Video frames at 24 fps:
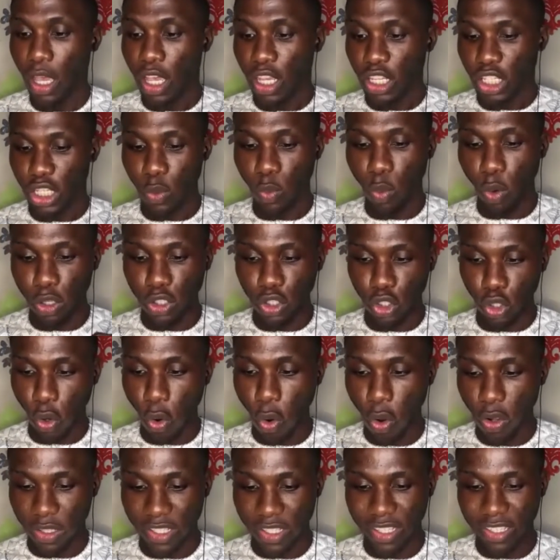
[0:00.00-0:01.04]
She was
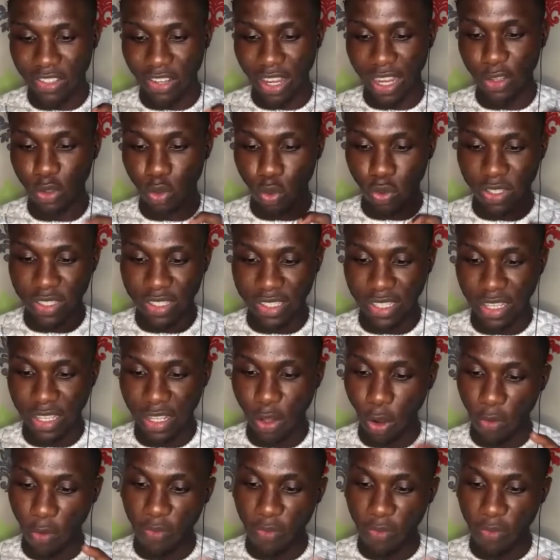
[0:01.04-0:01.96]
caught trying to steal